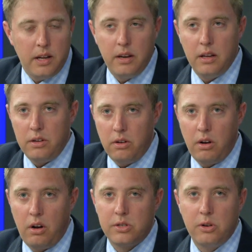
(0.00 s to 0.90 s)
And
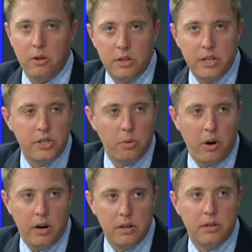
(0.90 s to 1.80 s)
also our denture
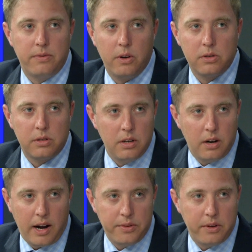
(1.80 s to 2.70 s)
wearers, the folks that
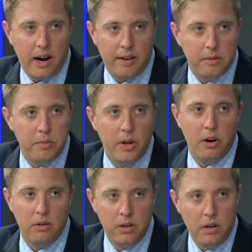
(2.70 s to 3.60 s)
out there have them
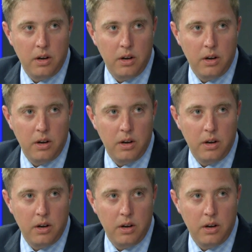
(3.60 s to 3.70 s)
know,